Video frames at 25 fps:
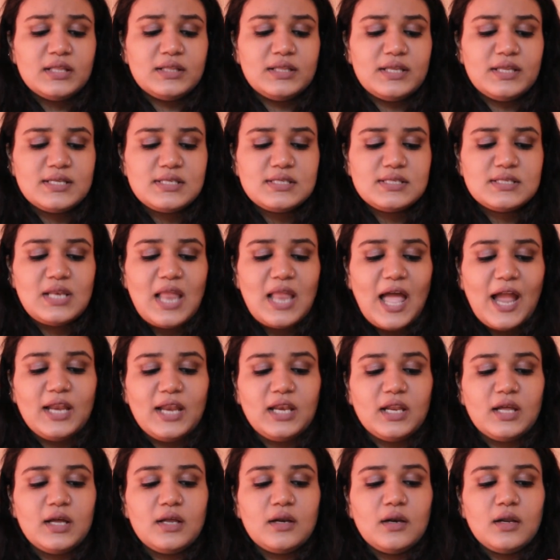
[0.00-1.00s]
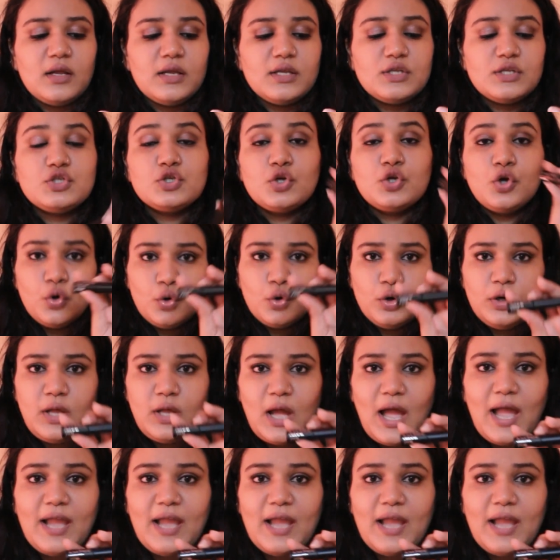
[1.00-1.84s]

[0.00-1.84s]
This liner is good,